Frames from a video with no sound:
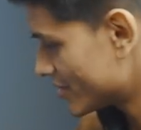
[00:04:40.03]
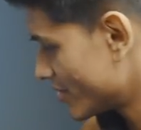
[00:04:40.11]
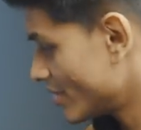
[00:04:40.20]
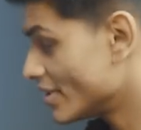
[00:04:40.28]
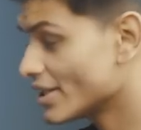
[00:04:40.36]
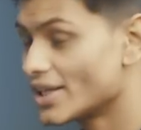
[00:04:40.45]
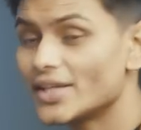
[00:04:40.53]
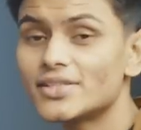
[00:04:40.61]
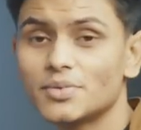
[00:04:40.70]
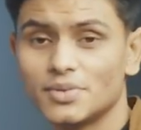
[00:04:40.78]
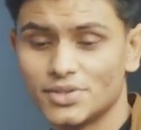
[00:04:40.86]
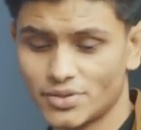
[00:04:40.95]
this video, in
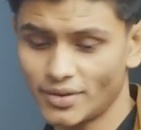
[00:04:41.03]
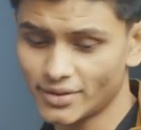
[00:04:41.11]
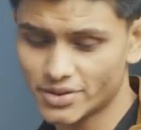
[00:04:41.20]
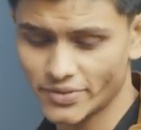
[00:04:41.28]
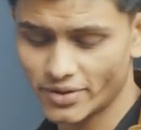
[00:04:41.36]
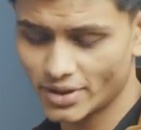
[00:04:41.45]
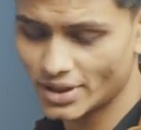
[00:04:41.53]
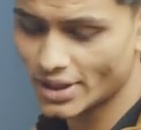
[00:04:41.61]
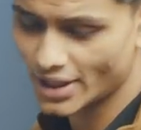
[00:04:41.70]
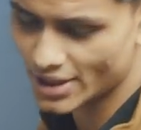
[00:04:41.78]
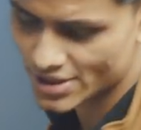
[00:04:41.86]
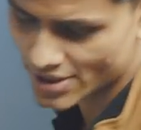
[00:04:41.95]
case you enjoyed this video and in
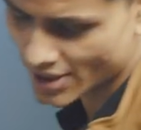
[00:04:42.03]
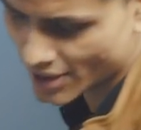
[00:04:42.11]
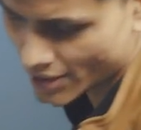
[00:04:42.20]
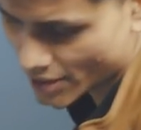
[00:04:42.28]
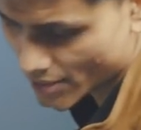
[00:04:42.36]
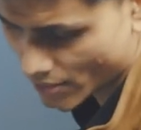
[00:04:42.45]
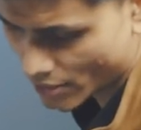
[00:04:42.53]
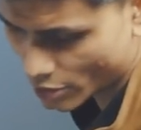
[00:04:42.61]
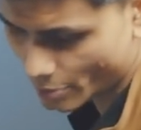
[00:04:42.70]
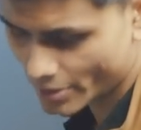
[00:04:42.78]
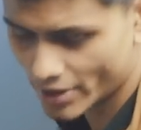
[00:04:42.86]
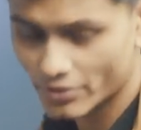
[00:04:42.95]
case you want
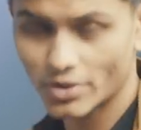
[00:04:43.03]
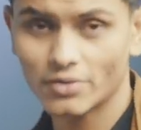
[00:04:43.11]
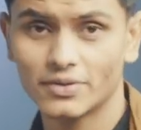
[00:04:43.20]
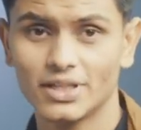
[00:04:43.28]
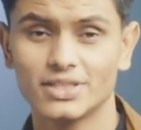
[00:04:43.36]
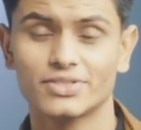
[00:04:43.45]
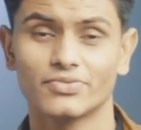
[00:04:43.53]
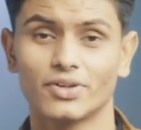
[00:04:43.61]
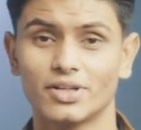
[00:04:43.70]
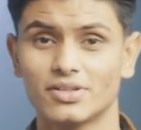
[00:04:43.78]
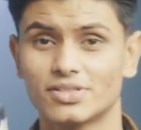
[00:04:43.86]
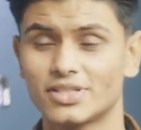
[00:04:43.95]
to pick one of these
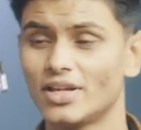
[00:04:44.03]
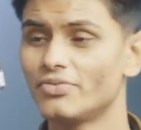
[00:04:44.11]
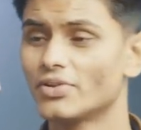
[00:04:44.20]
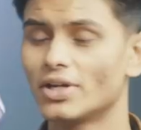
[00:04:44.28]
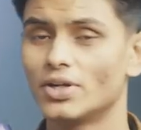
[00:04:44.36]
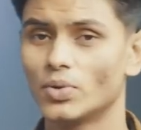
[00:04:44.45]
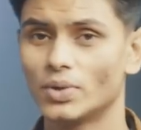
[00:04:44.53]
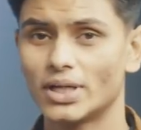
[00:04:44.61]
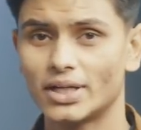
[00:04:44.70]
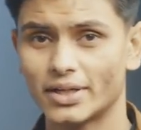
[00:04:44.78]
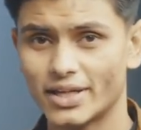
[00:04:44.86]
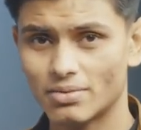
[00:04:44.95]
for yourself you can do
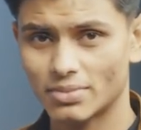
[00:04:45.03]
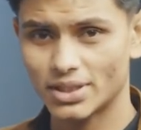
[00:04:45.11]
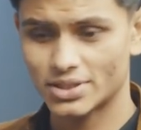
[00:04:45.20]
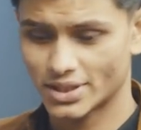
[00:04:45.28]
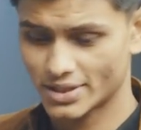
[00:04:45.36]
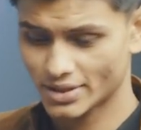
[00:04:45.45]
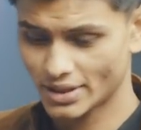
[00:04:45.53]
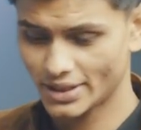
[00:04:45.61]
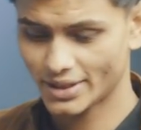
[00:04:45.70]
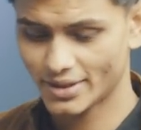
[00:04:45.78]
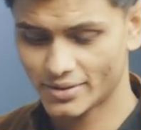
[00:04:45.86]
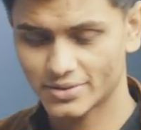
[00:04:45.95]
that again by checking the
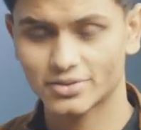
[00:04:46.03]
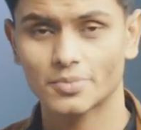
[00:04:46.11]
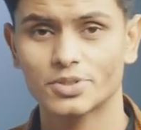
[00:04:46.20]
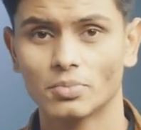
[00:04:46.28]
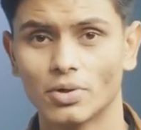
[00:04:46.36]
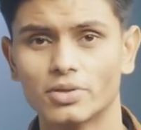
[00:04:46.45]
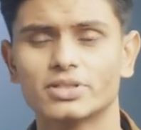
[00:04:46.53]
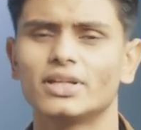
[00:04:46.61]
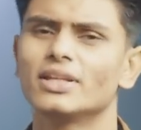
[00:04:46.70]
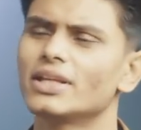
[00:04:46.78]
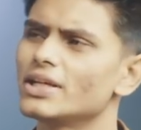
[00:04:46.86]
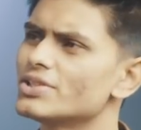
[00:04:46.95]
link in the description box
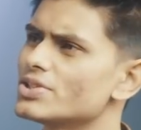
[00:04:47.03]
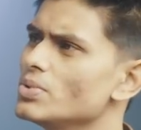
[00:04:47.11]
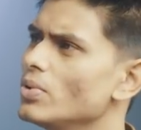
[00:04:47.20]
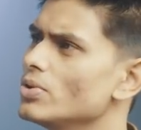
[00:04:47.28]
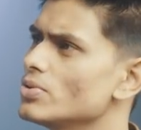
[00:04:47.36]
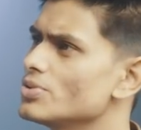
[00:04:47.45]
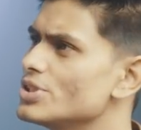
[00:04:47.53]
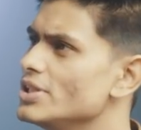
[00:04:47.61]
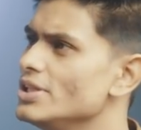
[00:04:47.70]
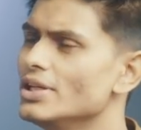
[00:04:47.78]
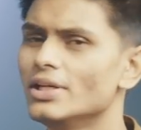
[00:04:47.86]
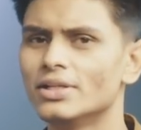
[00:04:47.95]
and in case you want to
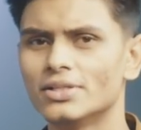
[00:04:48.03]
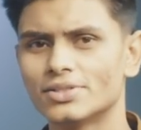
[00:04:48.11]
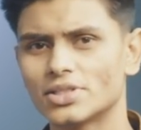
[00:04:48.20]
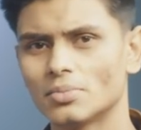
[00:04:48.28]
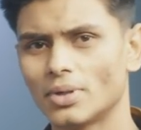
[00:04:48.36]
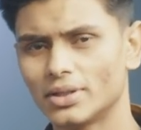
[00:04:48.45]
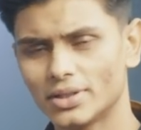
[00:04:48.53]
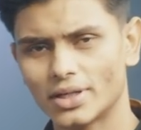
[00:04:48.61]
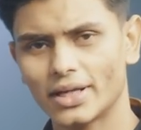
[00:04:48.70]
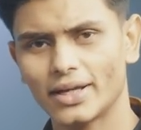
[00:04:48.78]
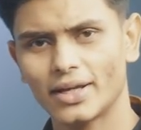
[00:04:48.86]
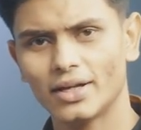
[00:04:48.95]
see some other
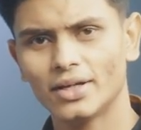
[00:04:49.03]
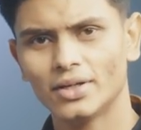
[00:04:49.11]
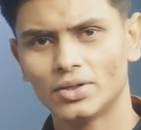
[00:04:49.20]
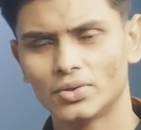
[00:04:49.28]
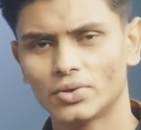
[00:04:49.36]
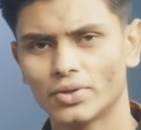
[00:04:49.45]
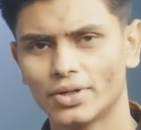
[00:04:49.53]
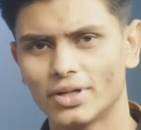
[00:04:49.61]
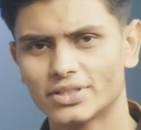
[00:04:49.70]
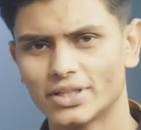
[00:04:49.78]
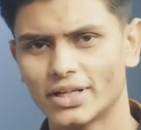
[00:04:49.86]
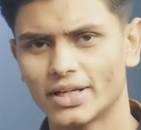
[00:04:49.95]
hair
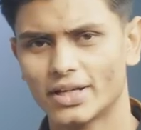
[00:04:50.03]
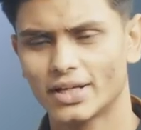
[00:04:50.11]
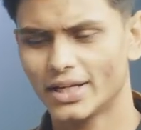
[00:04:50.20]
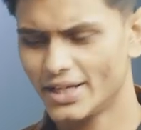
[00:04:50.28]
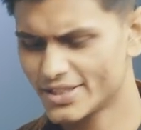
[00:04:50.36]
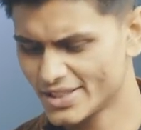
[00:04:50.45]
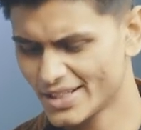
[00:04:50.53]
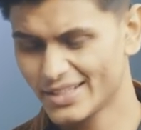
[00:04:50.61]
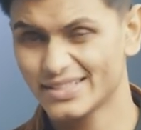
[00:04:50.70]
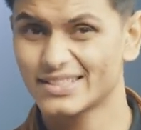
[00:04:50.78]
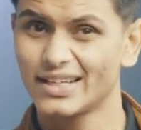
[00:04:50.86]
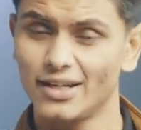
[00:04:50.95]
tutorials and hair guides and
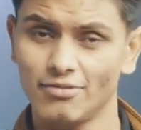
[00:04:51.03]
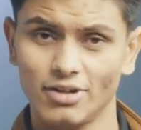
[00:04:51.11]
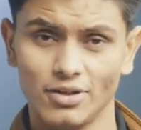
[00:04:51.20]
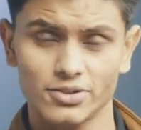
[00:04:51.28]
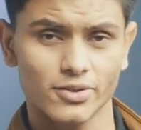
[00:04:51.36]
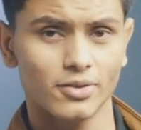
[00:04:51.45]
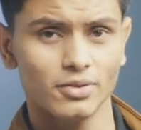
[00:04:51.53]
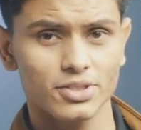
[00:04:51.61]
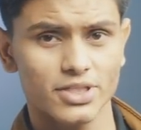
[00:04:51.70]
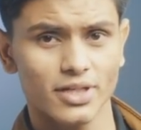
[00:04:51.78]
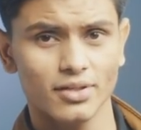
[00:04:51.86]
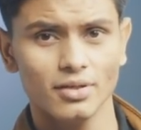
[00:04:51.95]
hairstyling videos on the
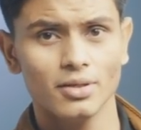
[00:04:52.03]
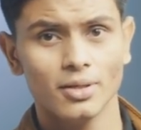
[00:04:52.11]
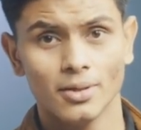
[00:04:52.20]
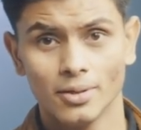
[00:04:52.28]
channel